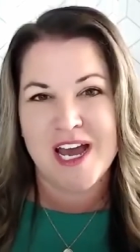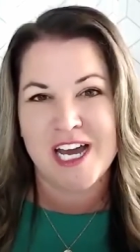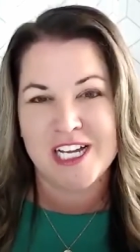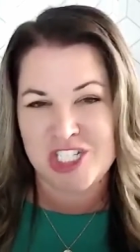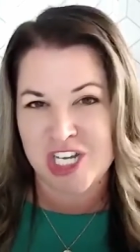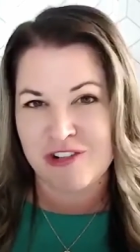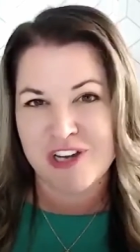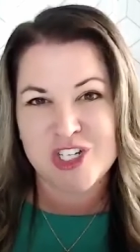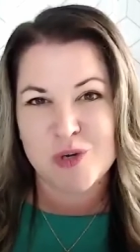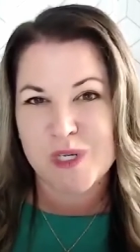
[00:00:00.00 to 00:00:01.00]

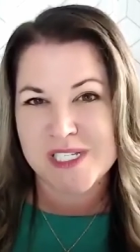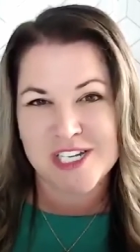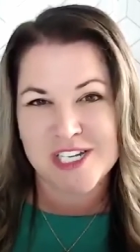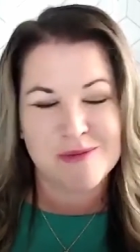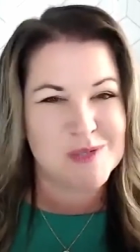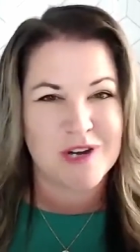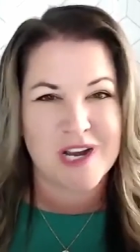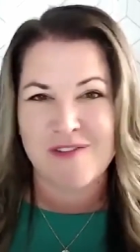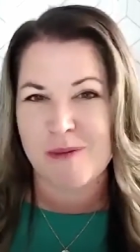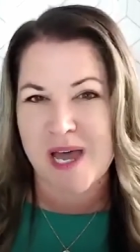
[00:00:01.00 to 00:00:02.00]
Generation Wisdom is
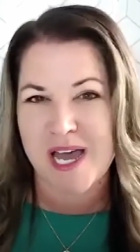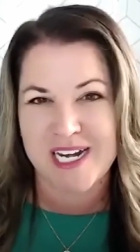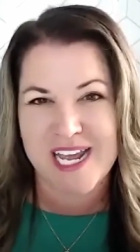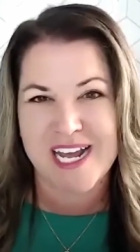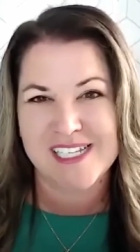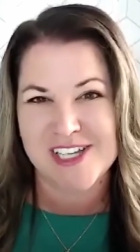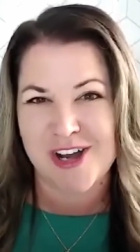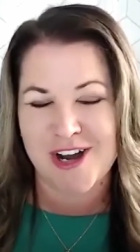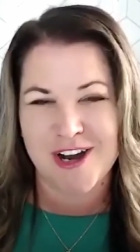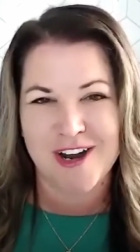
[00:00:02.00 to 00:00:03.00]
wherever podcasts
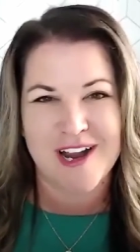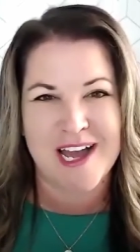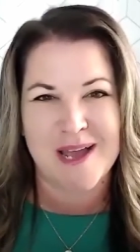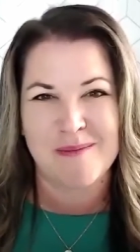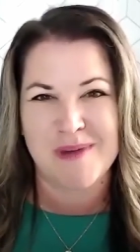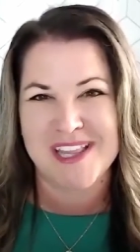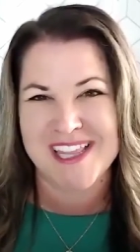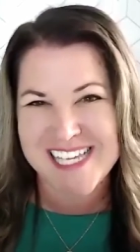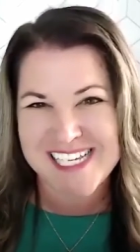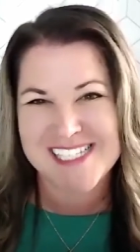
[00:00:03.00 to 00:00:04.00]
are. I'm
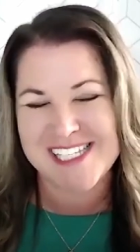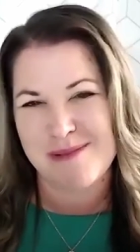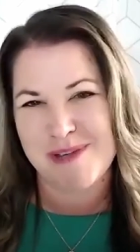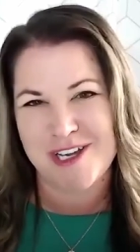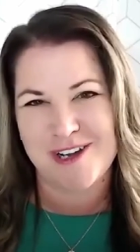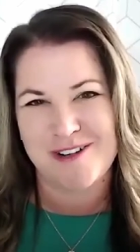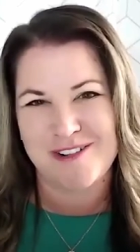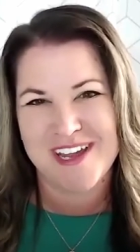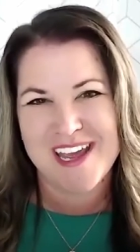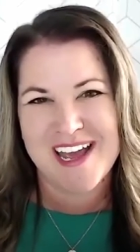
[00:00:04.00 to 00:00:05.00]
the Sami
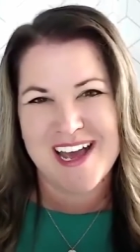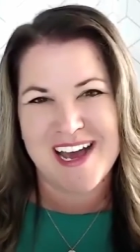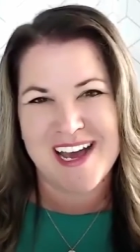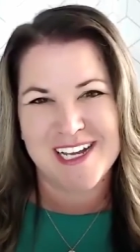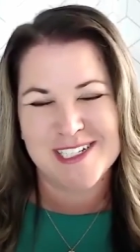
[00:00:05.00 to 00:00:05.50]
Cone on